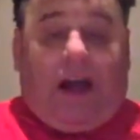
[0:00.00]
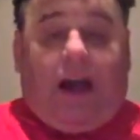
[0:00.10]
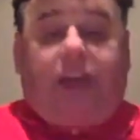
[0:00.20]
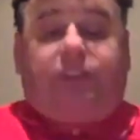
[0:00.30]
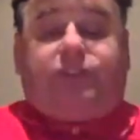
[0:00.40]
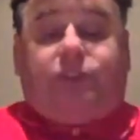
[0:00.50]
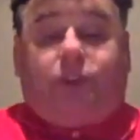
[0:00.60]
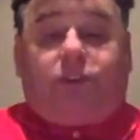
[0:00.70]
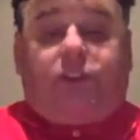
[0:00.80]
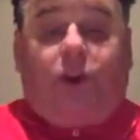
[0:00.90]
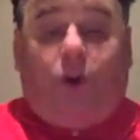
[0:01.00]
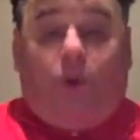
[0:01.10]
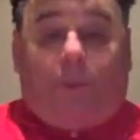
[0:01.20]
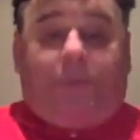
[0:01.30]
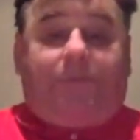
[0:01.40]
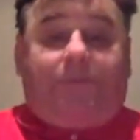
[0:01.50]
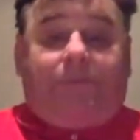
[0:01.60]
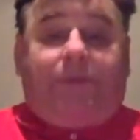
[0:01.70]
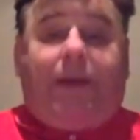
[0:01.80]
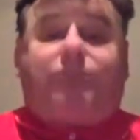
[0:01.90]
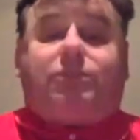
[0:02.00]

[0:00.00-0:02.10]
I certainly hope Pastor